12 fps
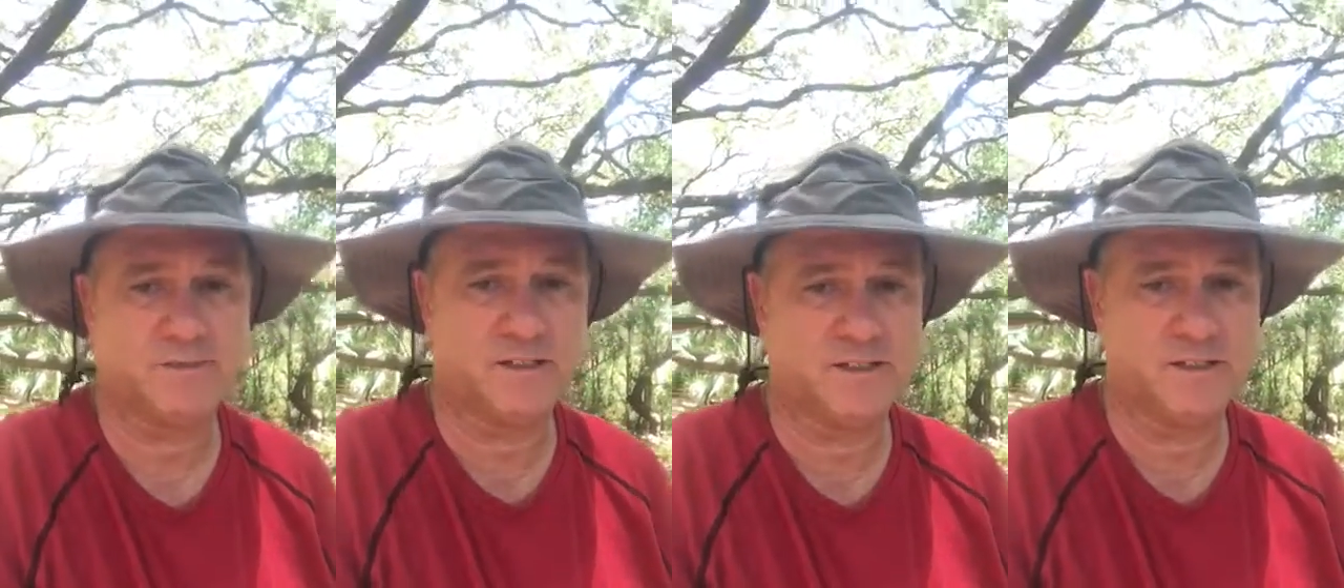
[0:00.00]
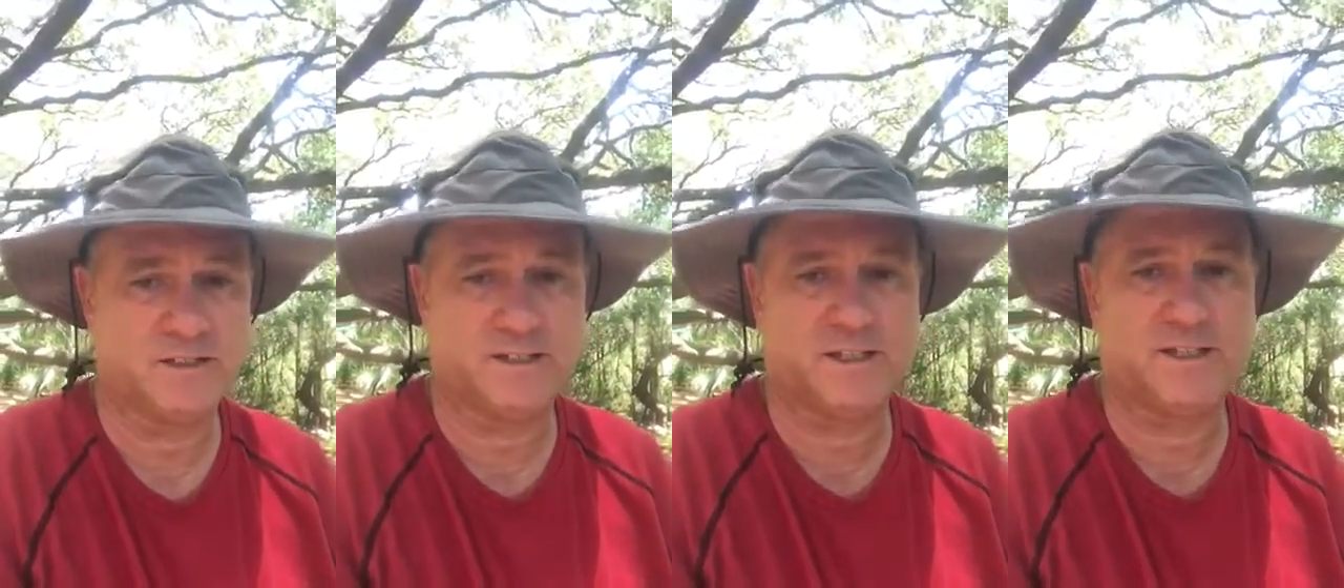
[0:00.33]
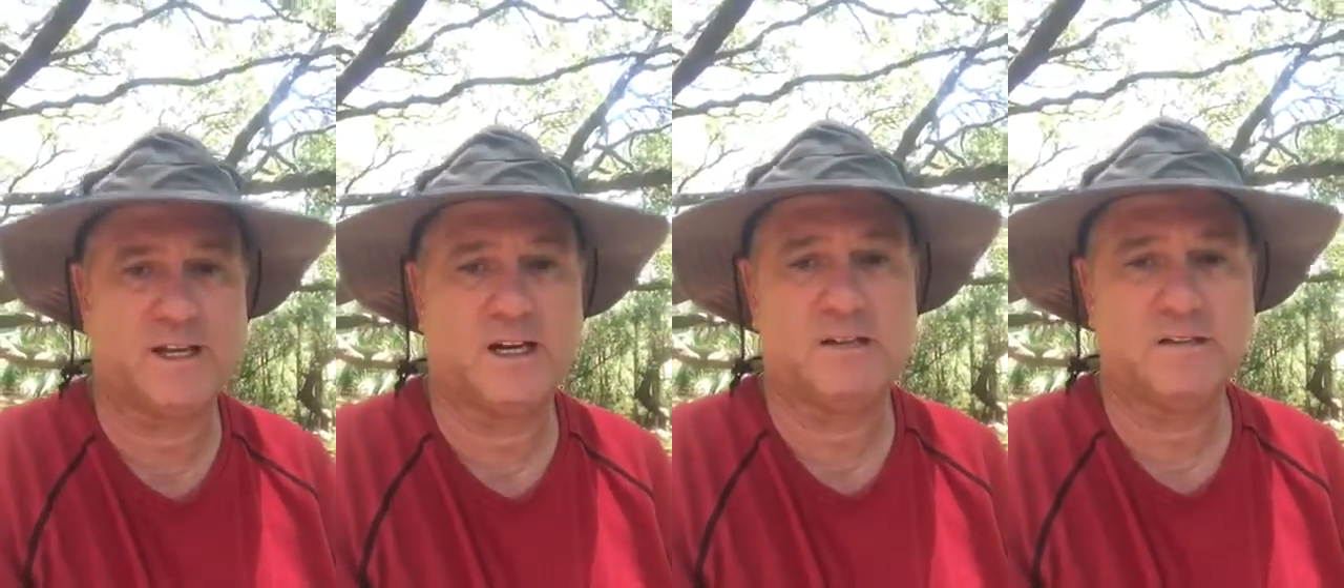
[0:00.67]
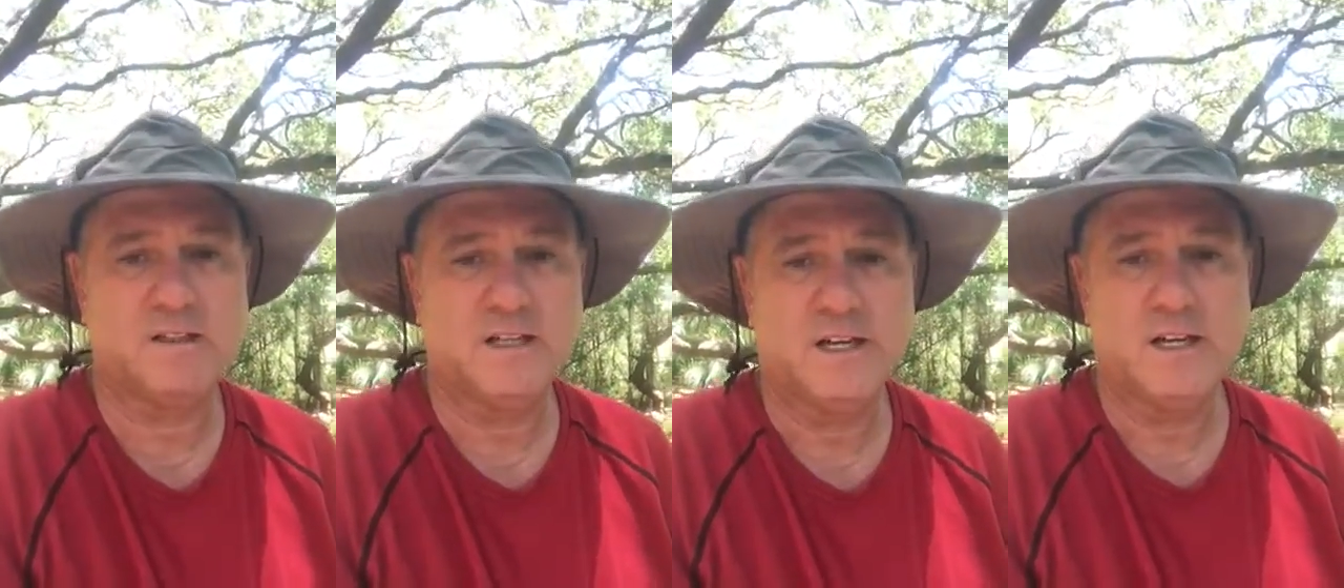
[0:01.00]
I need to get out
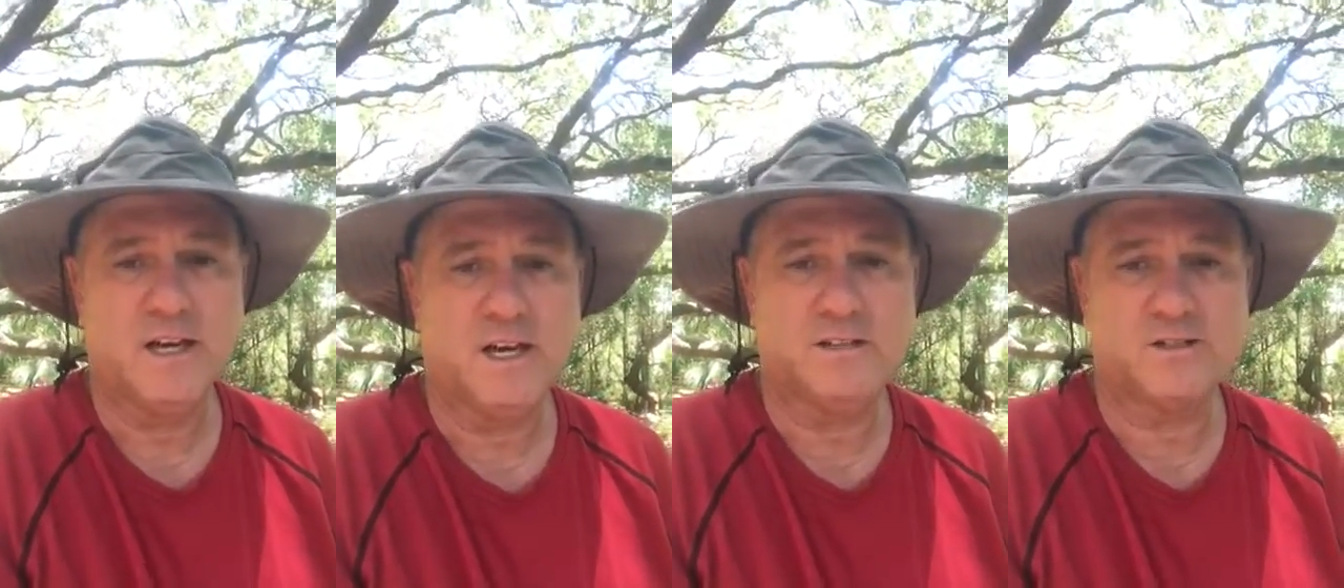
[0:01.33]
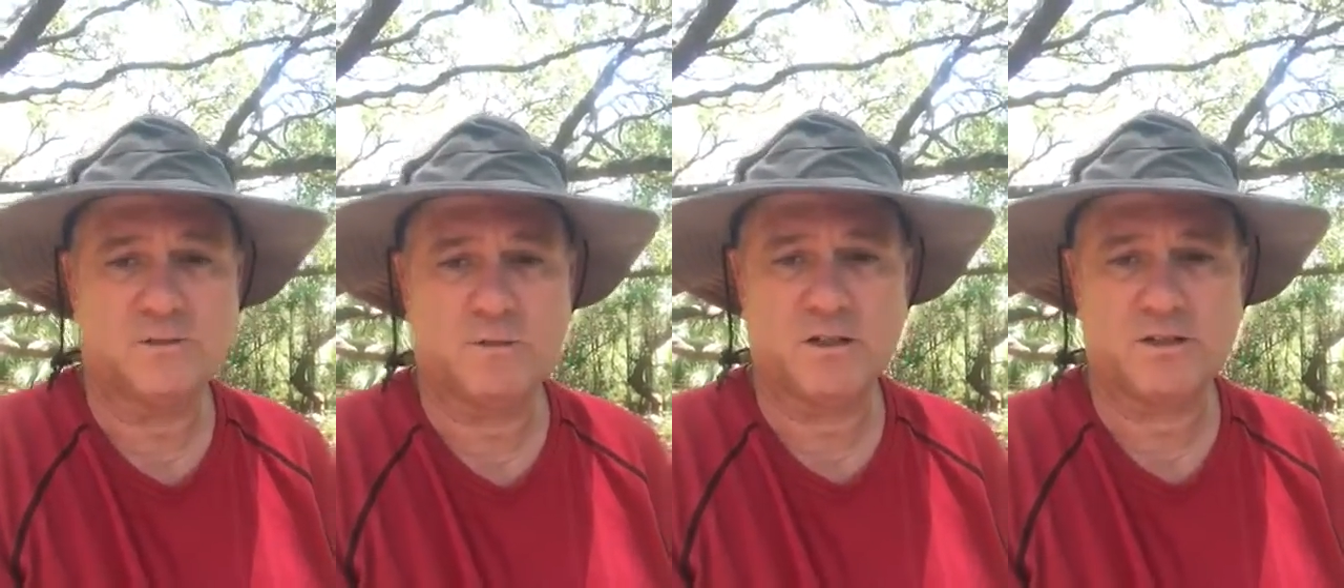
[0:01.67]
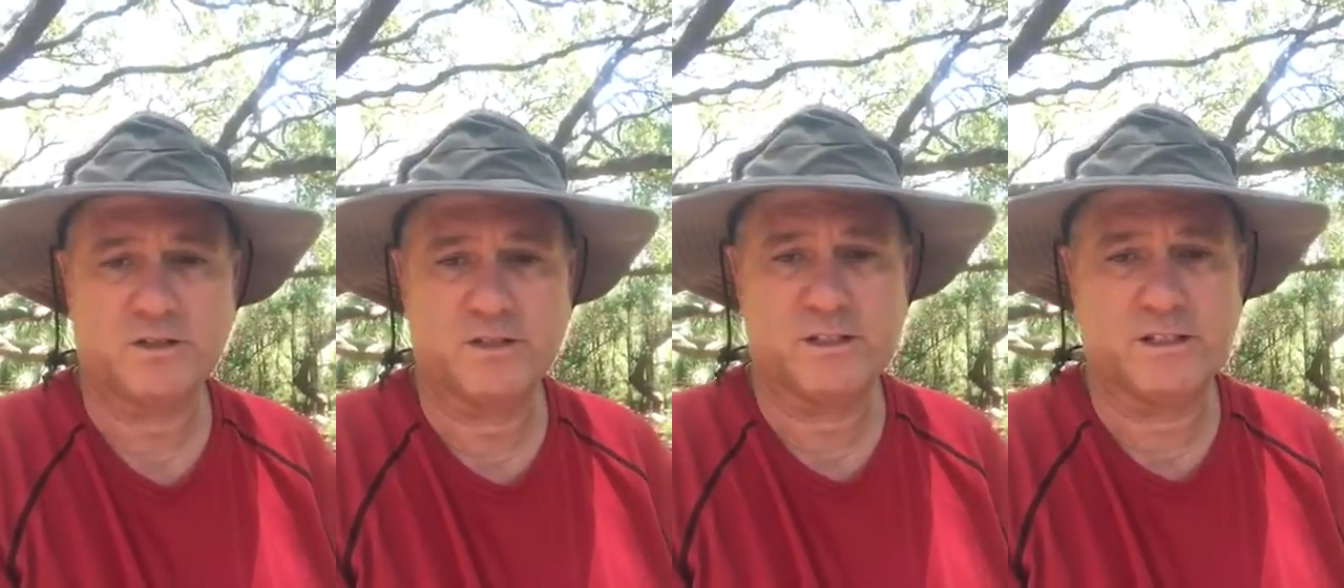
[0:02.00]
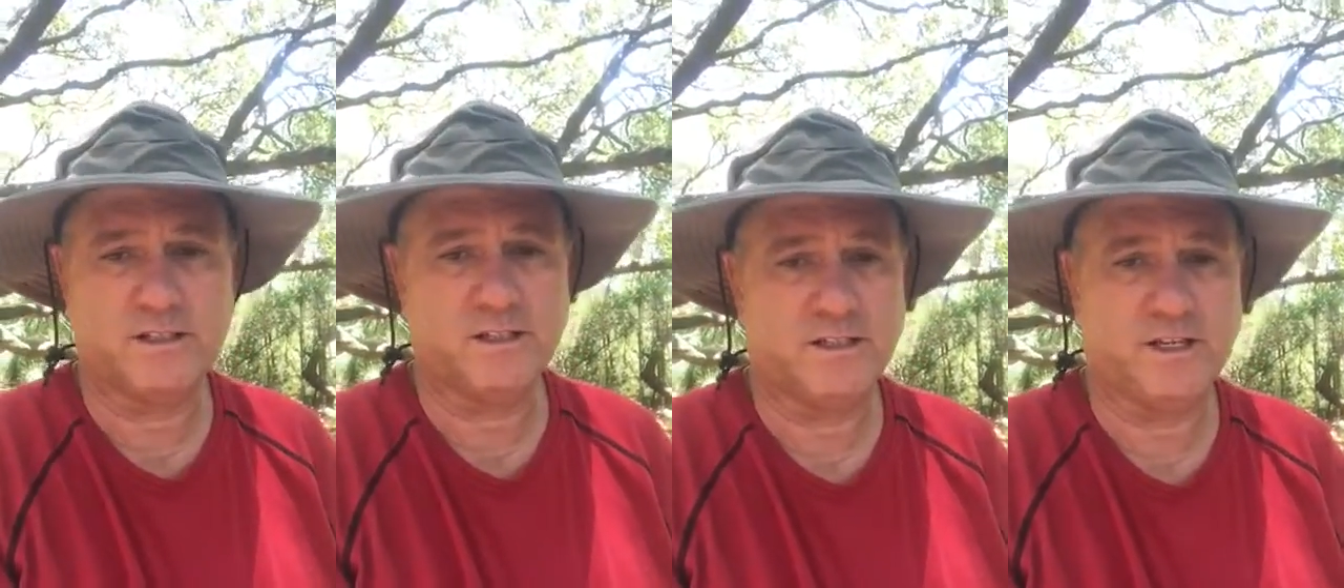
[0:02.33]
and especially
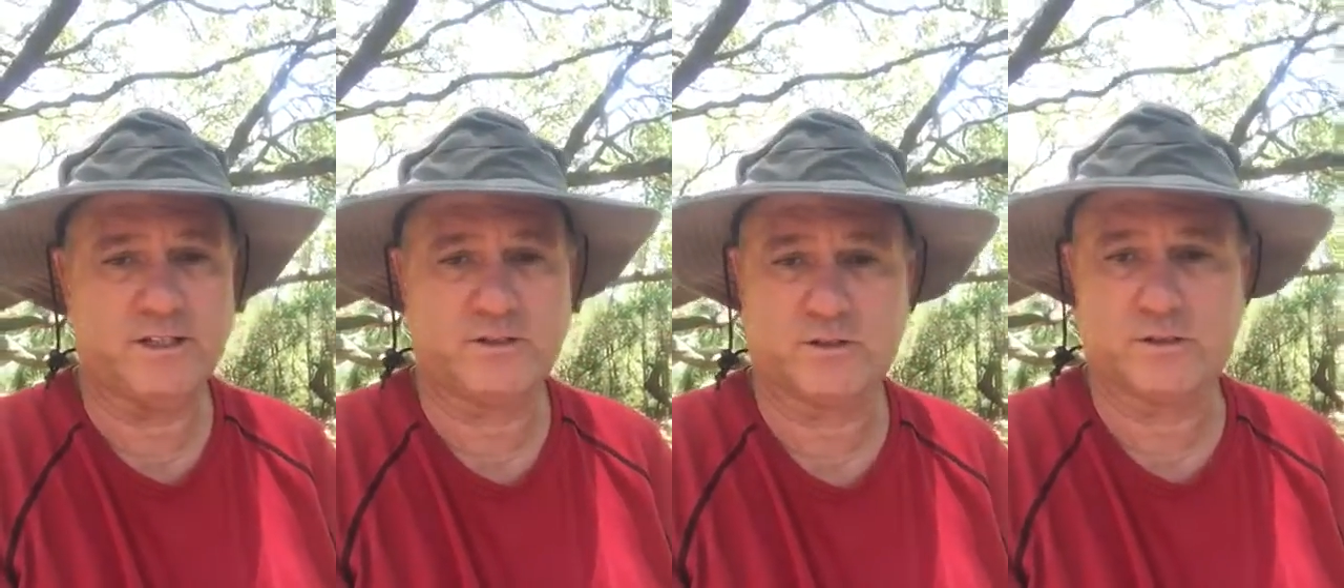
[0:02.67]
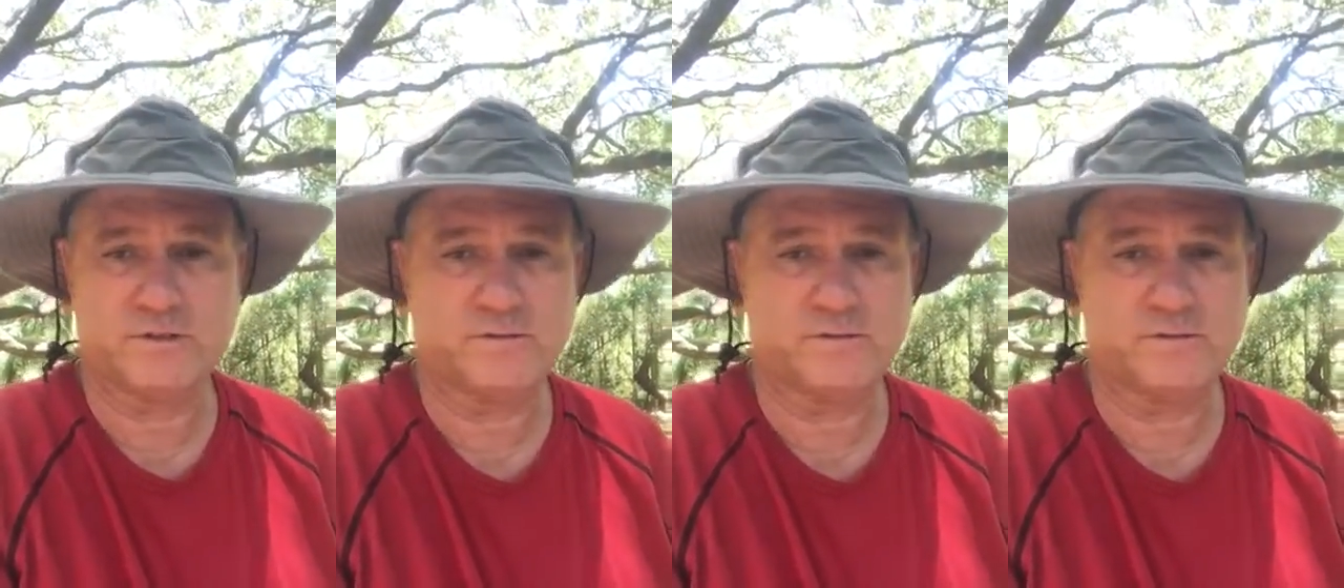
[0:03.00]
get in nature,